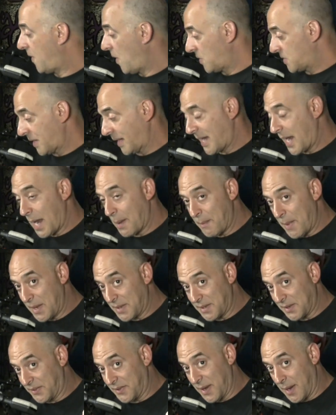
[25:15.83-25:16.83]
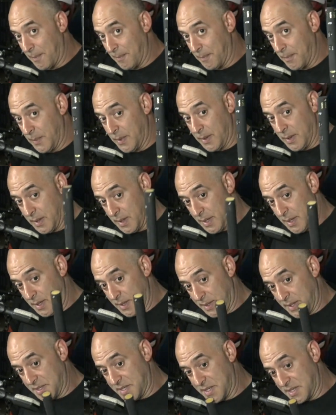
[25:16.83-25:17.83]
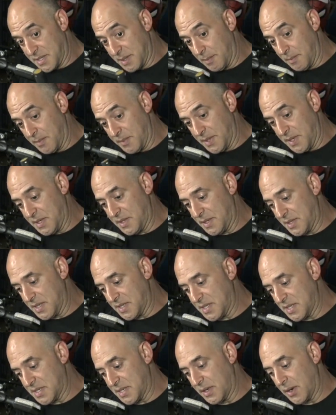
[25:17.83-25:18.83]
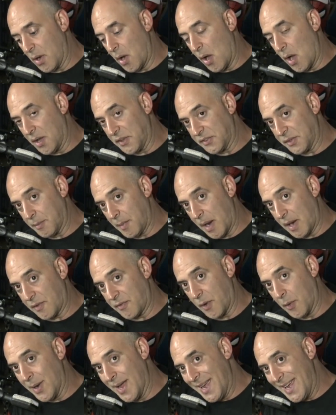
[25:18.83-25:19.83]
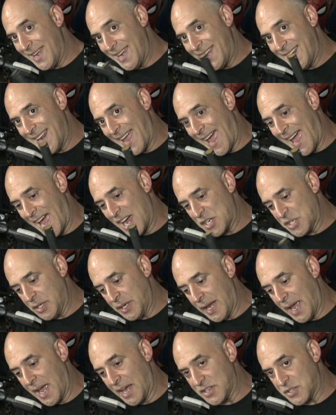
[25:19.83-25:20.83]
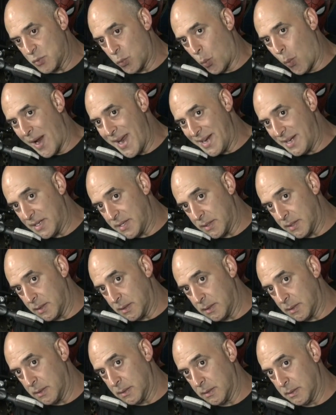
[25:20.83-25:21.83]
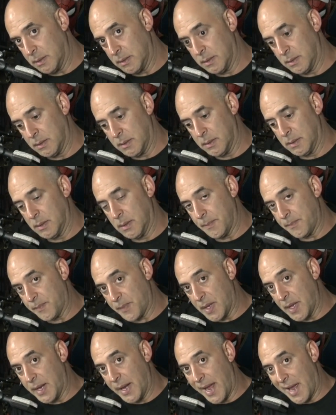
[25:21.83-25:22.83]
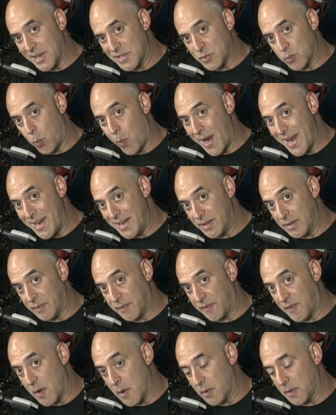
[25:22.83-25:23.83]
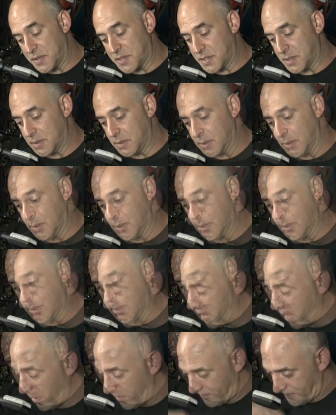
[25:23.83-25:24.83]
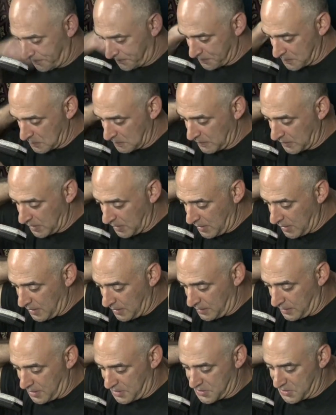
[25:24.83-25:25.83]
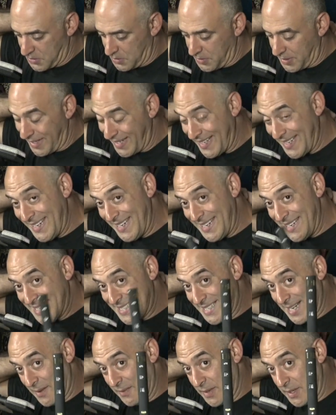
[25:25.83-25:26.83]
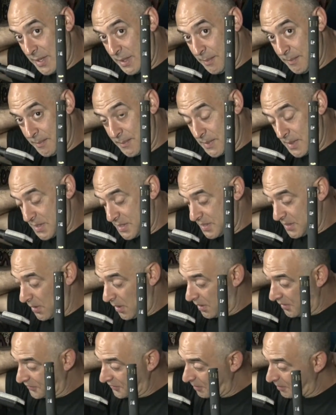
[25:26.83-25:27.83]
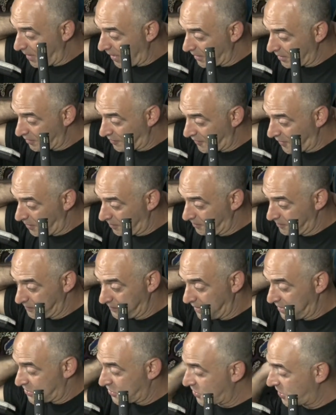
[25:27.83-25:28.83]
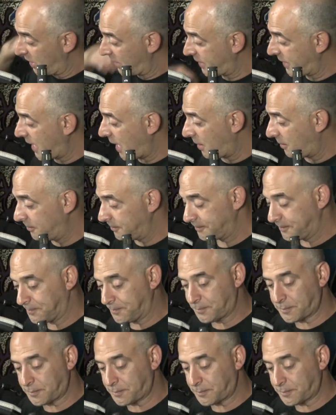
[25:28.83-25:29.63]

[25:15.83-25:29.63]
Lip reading: Folks, I can't make this up. This is an awesome microphone. It actually has weight. It has weight, folks. All right, here we go. Let's do the E70. This is an awesome microphone. Let's check it out.